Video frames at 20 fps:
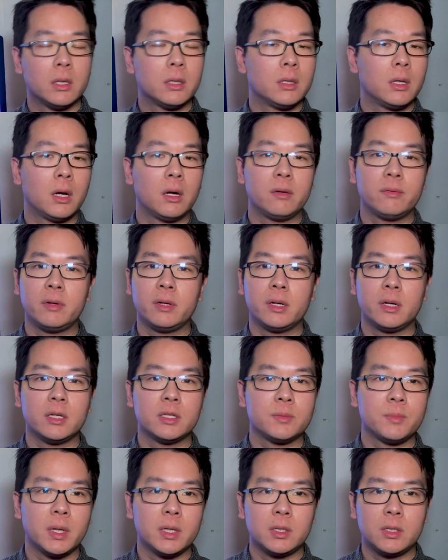None of it
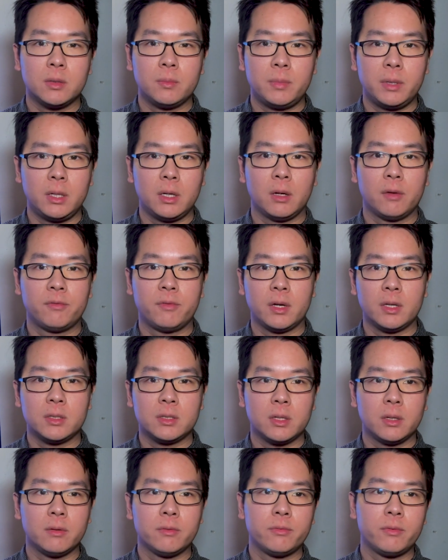is meant to be
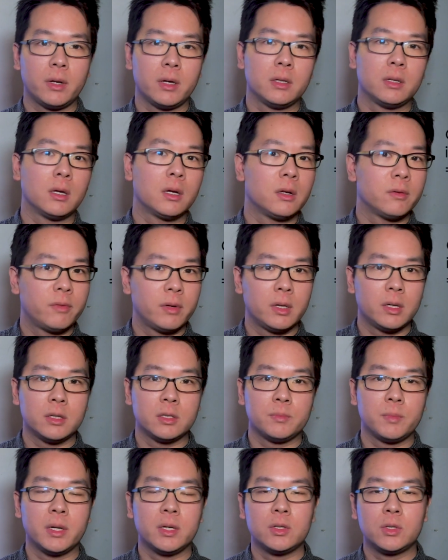offensive, and none of it is
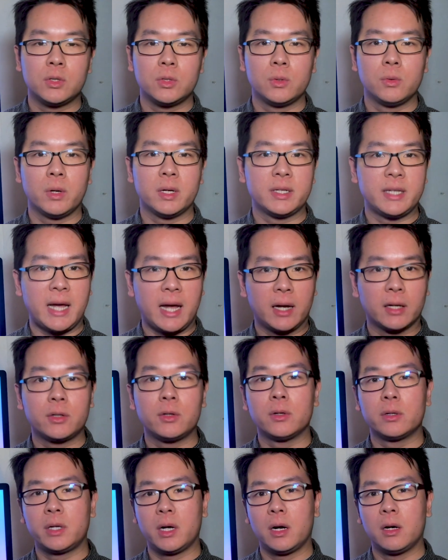meant to attack
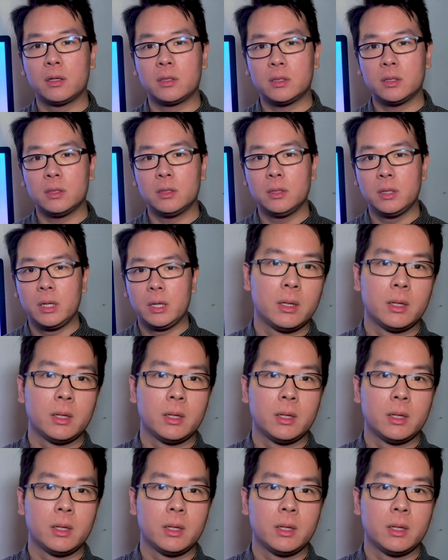your character.